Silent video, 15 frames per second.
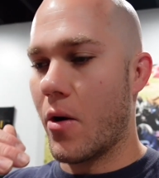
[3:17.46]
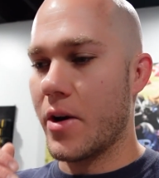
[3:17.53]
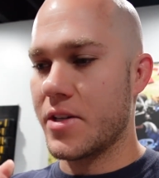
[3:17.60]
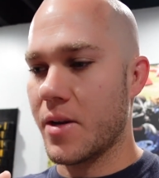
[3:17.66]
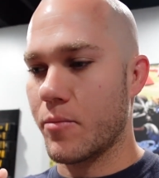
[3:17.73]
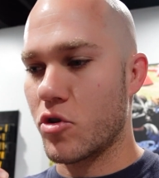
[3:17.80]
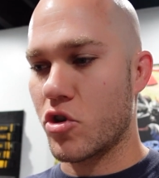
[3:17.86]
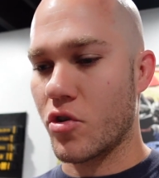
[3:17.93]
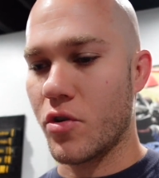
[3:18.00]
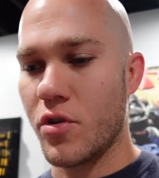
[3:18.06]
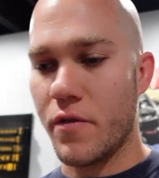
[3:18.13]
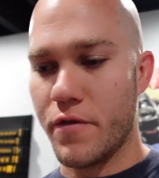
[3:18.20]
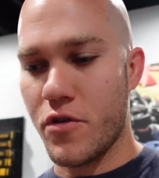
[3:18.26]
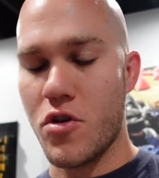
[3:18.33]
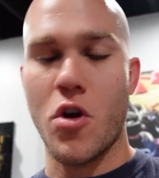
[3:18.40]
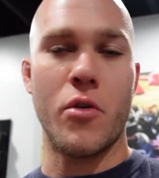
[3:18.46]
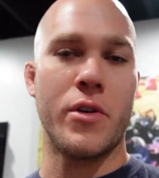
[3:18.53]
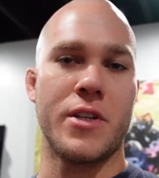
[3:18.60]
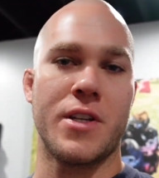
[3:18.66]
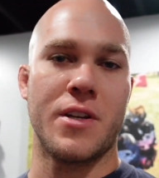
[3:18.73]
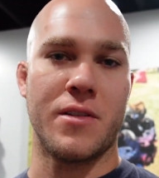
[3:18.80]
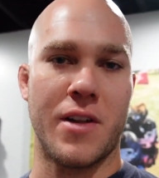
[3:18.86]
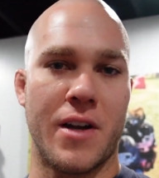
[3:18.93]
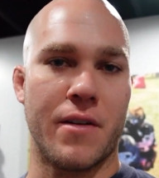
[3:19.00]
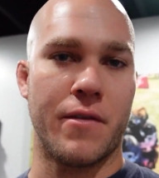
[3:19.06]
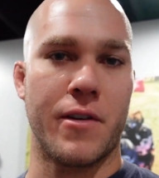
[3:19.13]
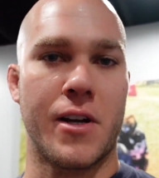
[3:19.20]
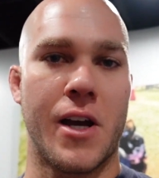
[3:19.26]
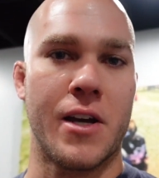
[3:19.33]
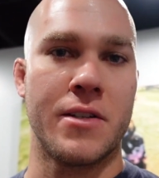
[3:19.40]
as I'm sure you've noticed in a lot of
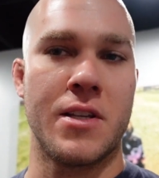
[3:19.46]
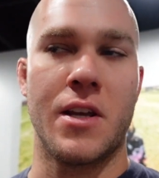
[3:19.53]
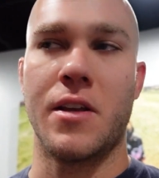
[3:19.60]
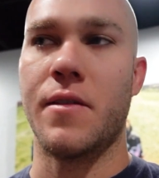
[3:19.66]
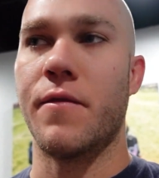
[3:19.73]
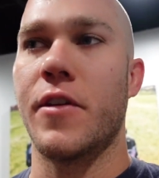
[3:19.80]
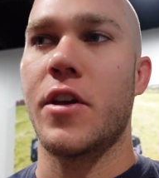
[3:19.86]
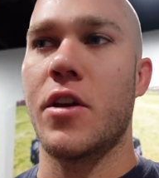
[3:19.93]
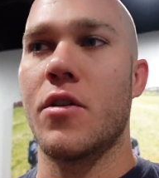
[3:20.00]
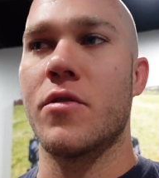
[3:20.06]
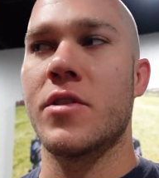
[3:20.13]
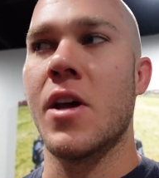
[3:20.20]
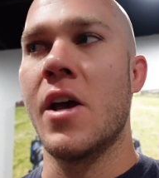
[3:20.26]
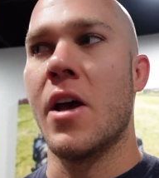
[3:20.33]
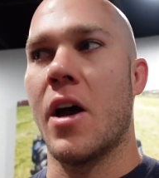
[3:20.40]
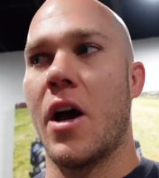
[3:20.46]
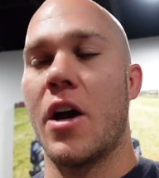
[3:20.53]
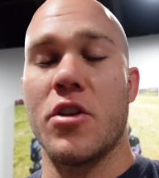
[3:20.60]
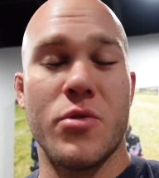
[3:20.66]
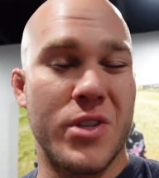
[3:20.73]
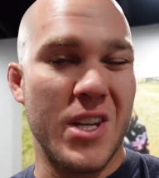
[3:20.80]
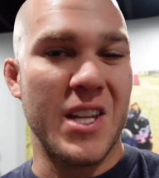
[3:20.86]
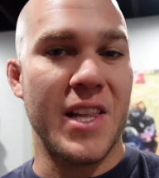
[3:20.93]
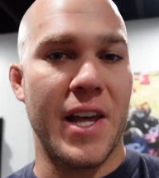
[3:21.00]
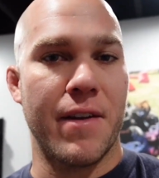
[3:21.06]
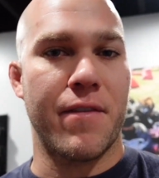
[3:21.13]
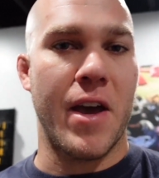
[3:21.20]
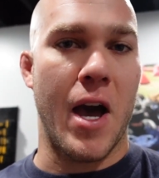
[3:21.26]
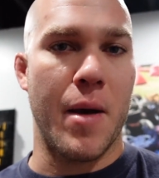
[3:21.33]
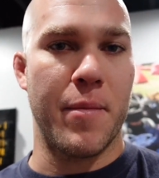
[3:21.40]
our content and videos, you see a lot
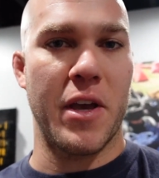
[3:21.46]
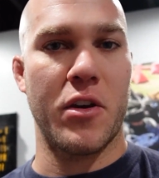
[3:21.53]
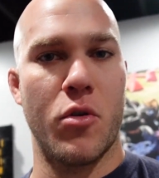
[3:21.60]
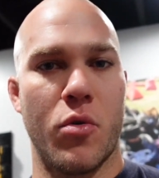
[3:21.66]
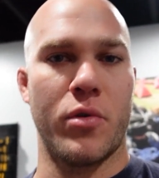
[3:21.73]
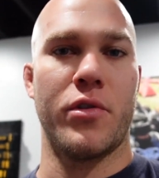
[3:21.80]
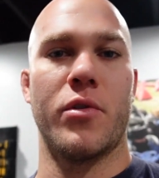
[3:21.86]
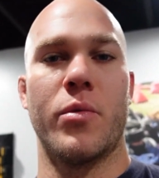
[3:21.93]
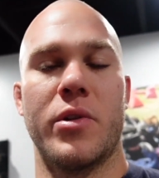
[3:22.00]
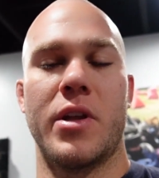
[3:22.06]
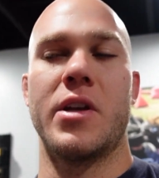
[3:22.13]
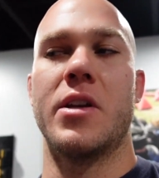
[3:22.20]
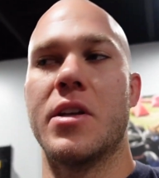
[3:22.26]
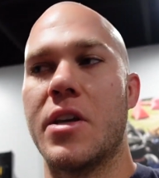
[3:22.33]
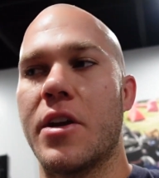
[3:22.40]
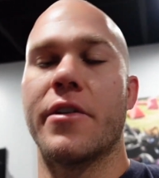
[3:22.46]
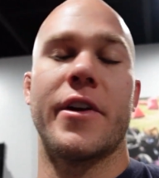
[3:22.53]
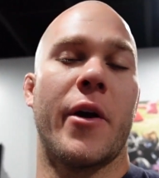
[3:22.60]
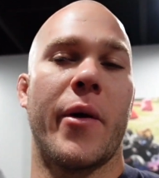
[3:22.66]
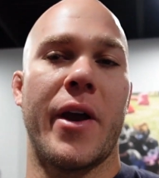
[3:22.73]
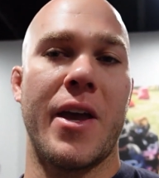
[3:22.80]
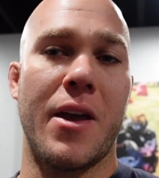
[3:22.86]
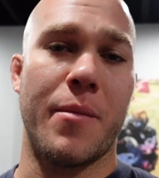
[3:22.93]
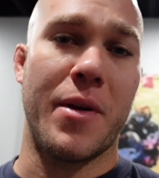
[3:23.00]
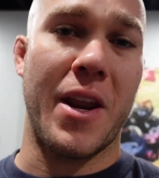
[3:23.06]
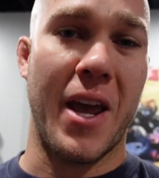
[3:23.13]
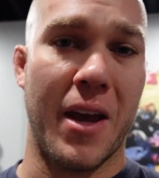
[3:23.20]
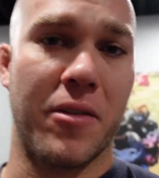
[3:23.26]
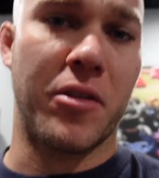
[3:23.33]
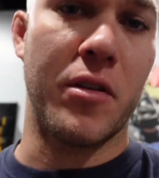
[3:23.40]
of Combat Corner related gear. Now, I am an
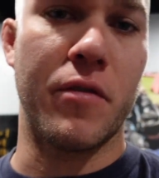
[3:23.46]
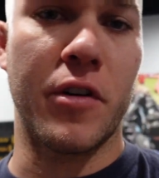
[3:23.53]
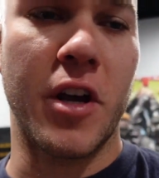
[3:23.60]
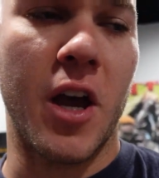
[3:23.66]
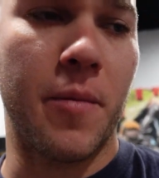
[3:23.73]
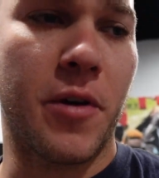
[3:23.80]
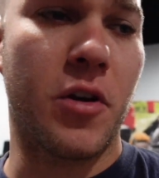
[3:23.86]
athlete for Combat